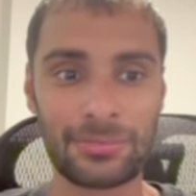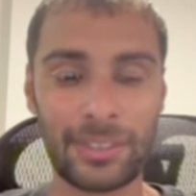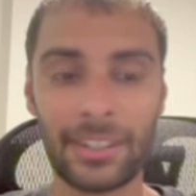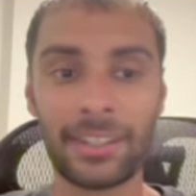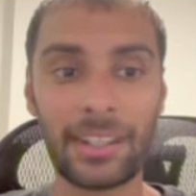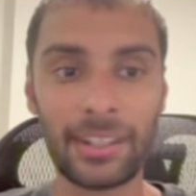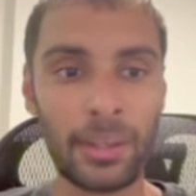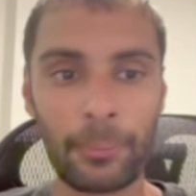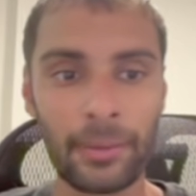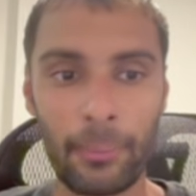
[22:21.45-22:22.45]
or the
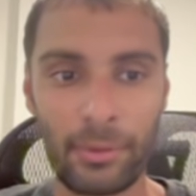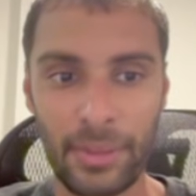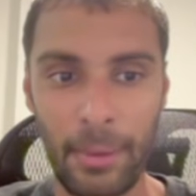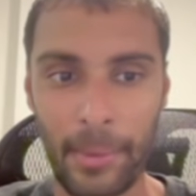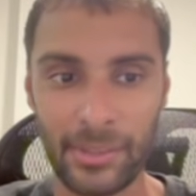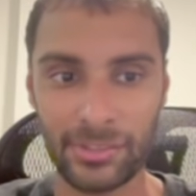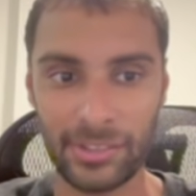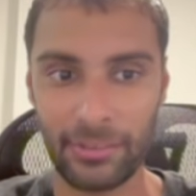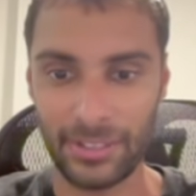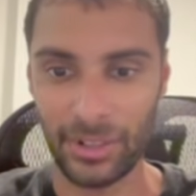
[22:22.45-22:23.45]
number of email messages
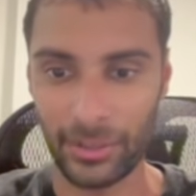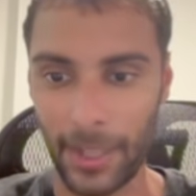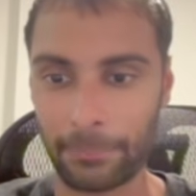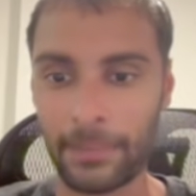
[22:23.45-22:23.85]
every single day.